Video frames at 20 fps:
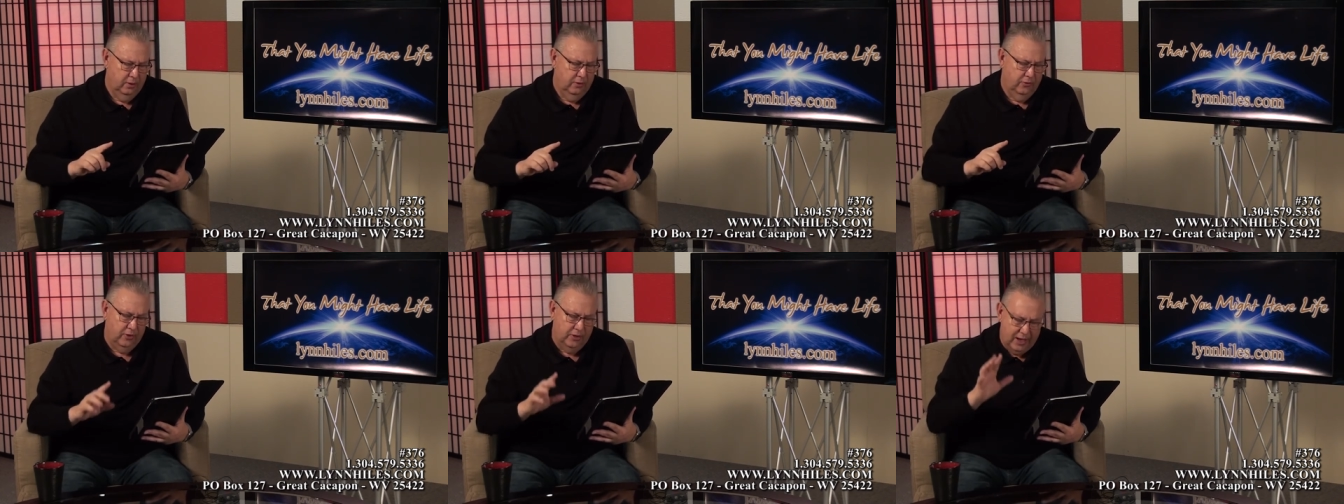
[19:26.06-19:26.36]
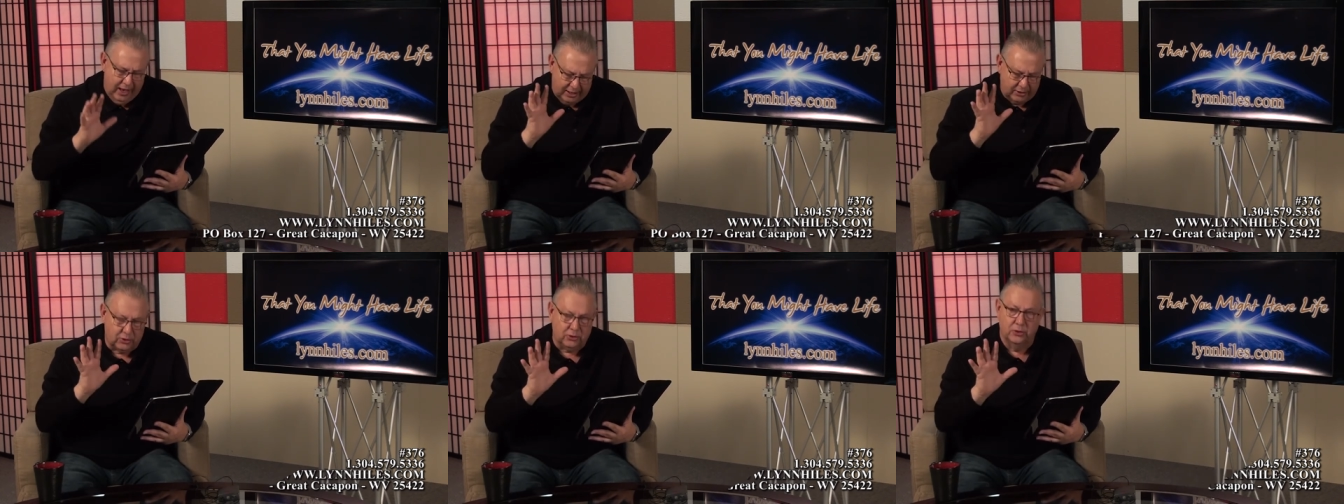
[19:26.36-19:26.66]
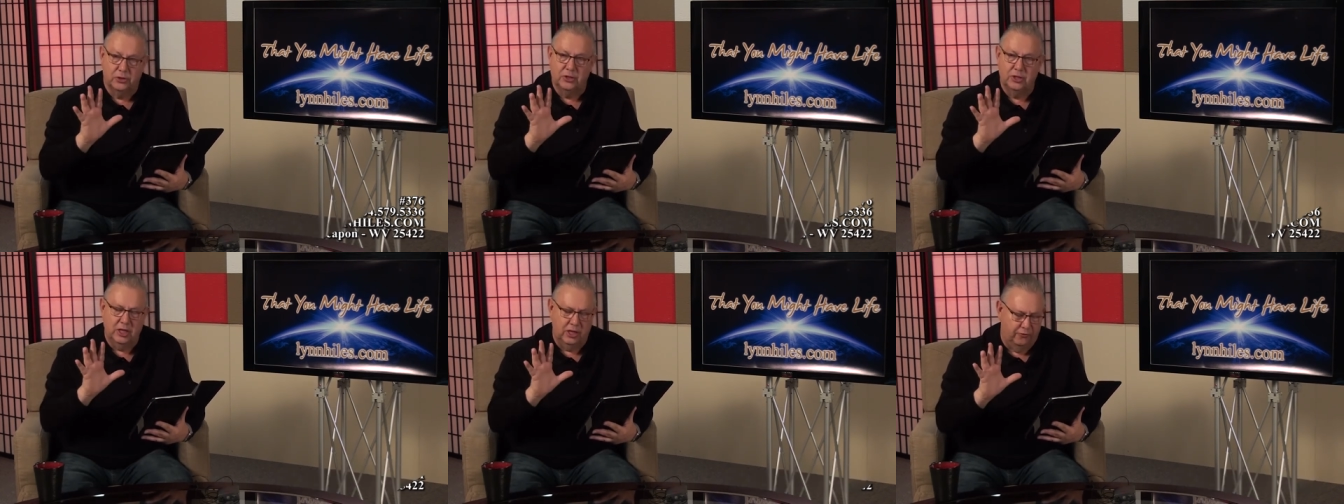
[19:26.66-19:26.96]
the
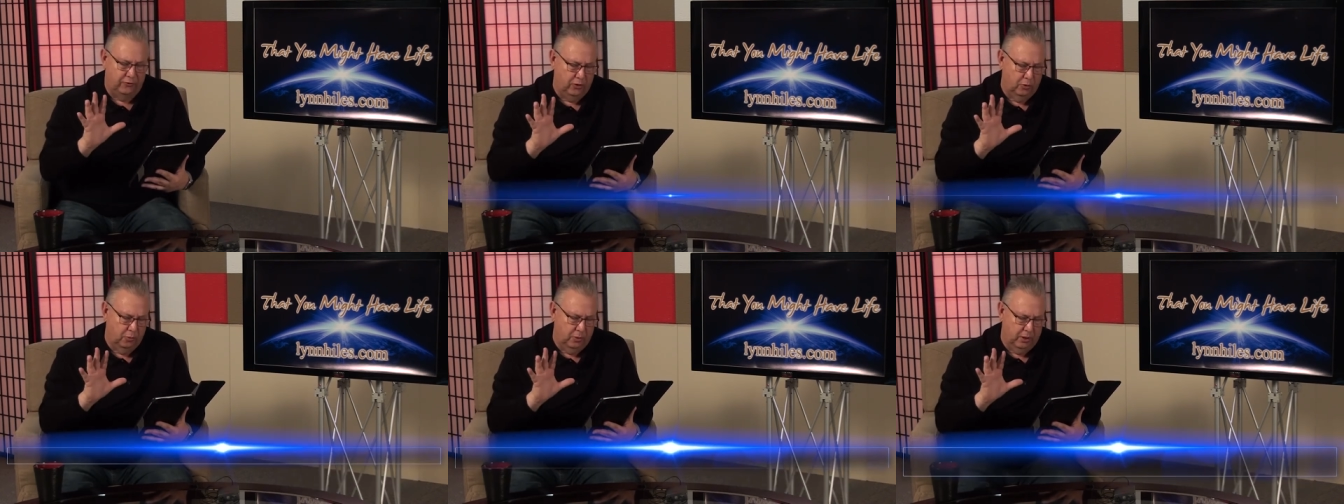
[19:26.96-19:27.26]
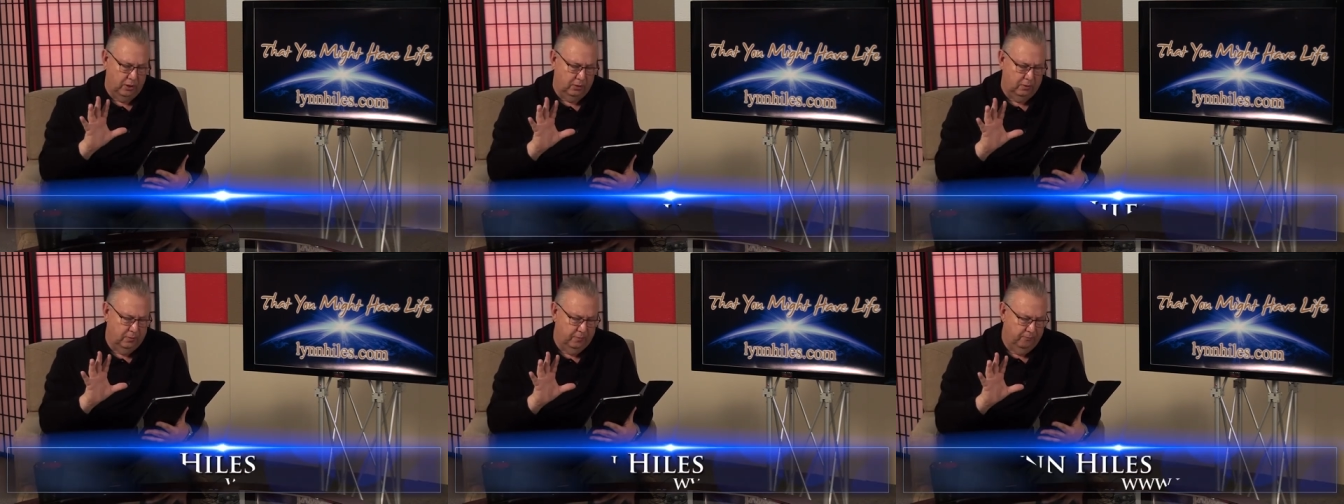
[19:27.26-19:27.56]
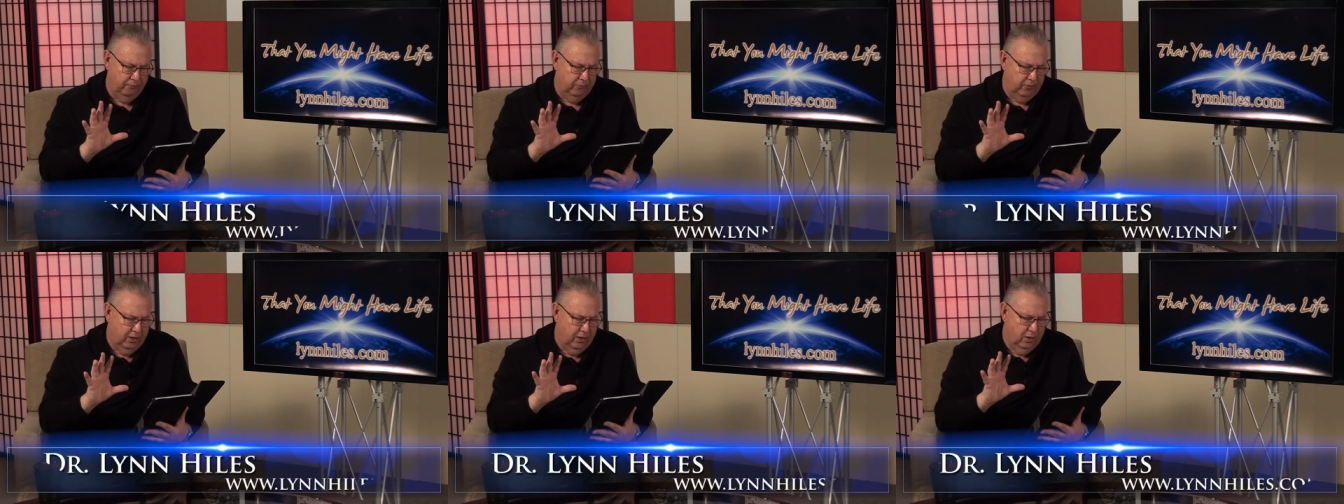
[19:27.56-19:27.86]
natural seed, if you will,
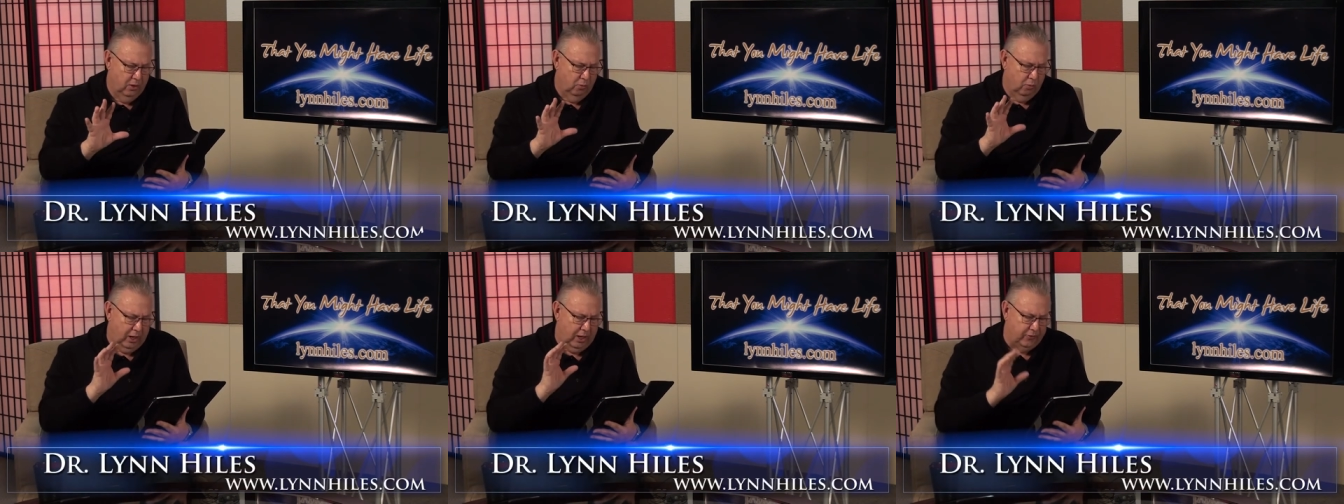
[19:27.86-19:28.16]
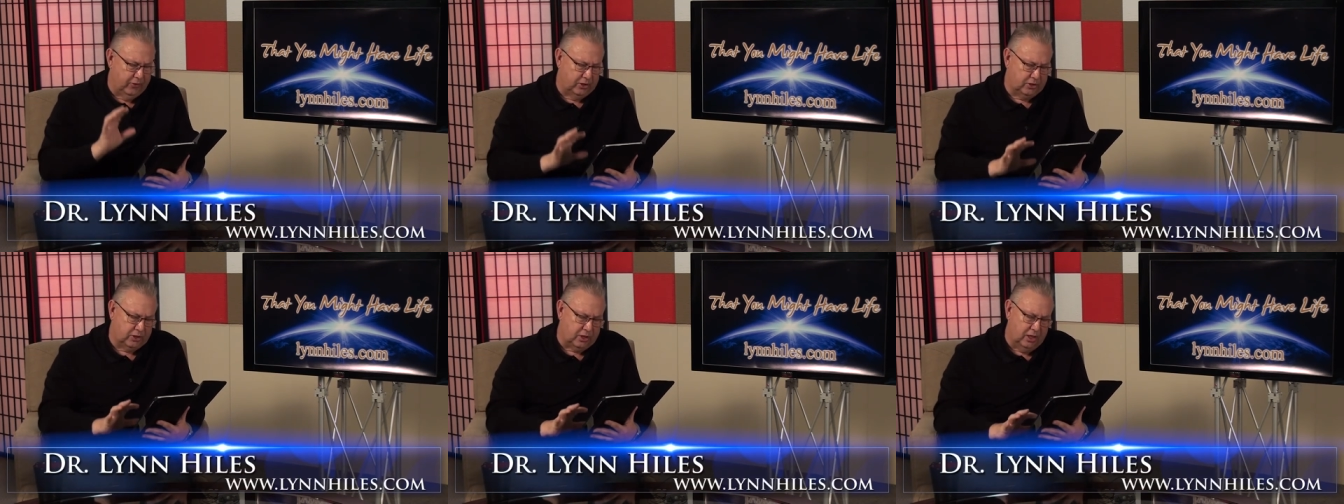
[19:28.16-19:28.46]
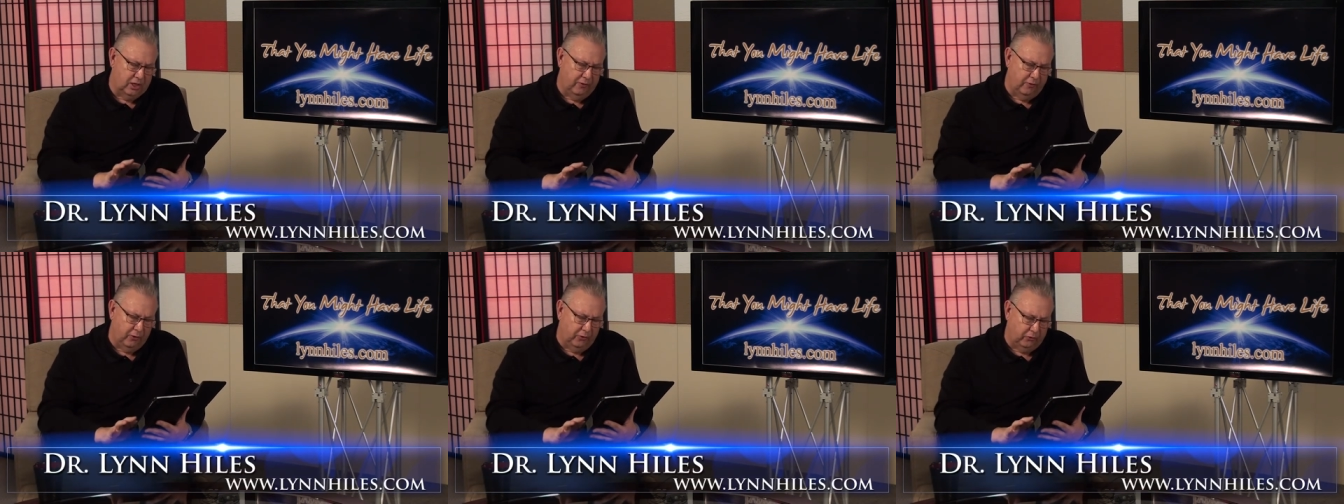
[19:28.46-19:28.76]
while the
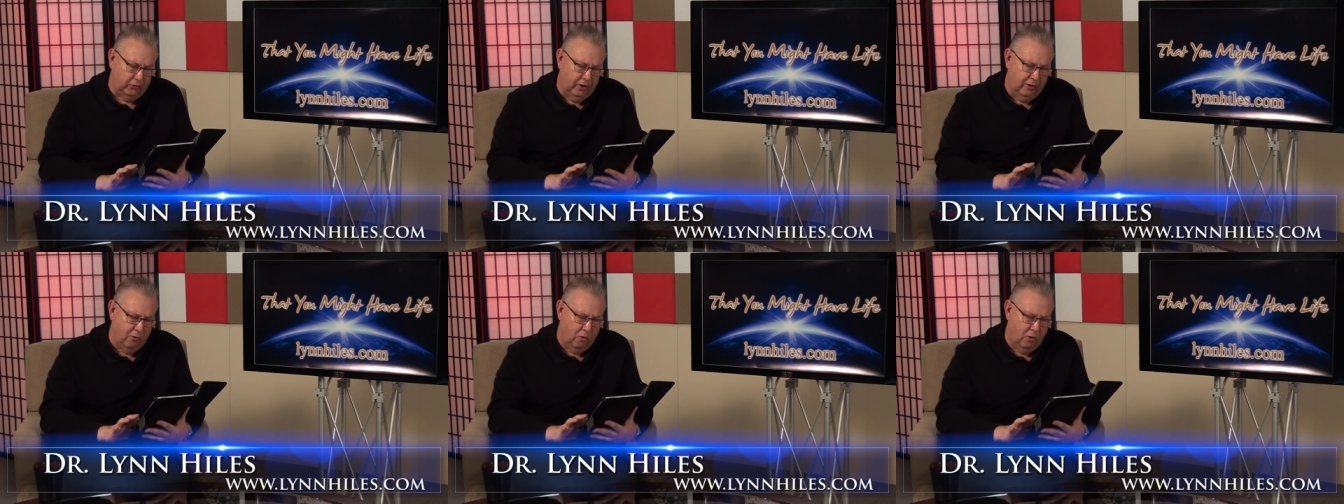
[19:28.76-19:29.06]
son of the free